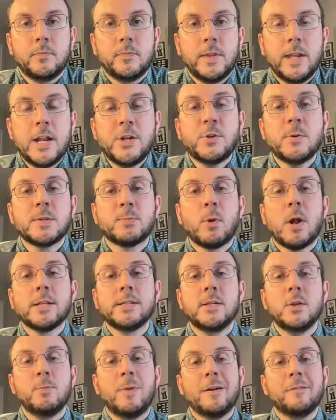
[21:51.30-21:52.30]
Today's show is brought
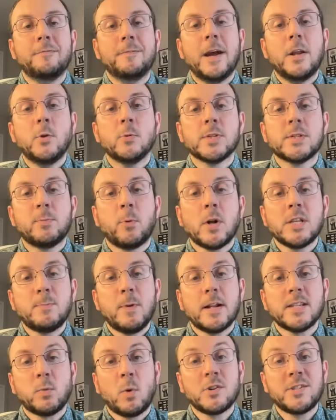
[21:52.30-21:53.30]
to you by FanDuel
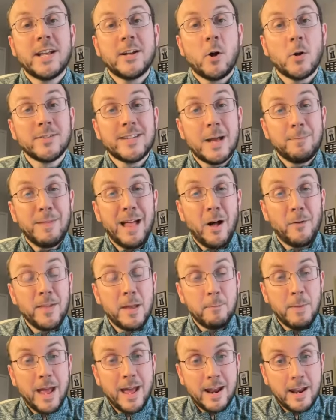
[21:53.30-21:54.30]
Sportsbook. It's where to take all time now in
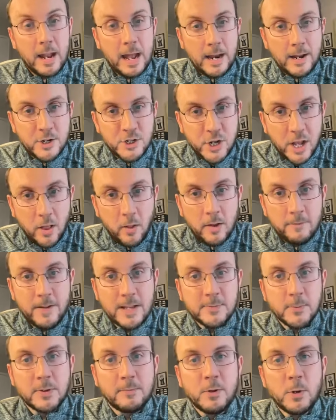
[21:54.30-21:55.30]
the NBA and NHL, and
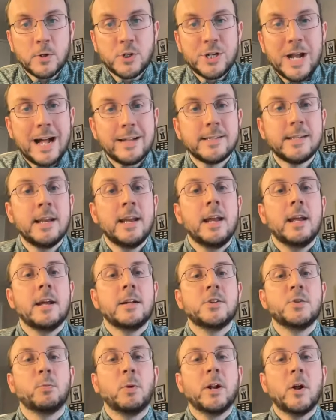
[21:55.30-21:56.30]
fans will give you a shot
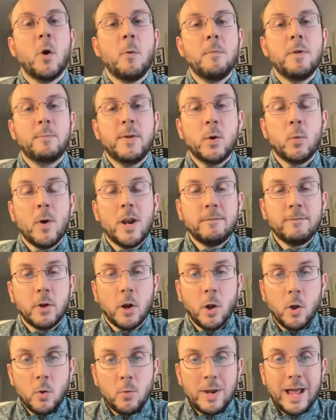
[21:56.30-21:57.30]
to bring home a big win of
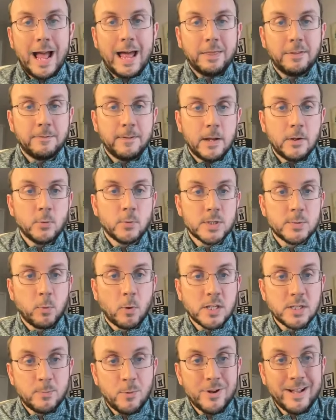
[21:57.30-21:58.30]
your own at the FanDuel
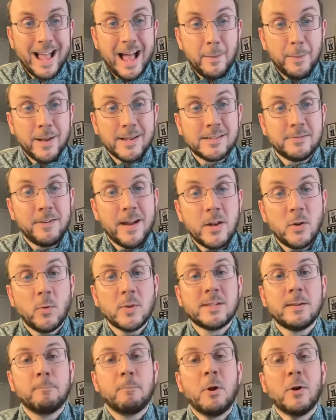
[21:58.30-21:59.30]
Sportsbook app because FanDuel
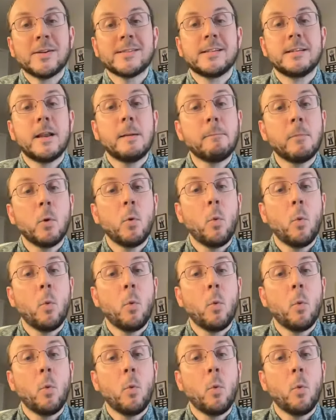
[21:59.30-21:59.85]
is America's number